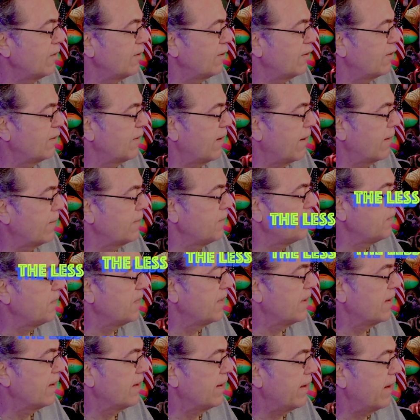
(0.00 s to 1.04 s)
Sure. I
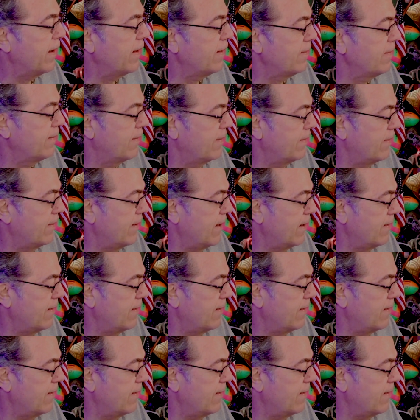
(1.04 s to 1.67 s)
think